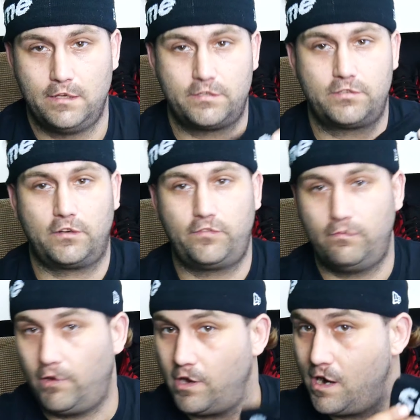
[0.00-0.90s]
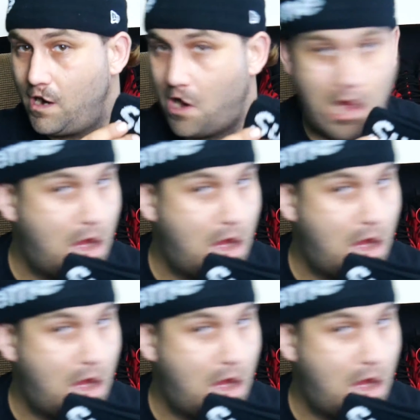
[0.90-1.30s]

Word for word: Does this look familiar?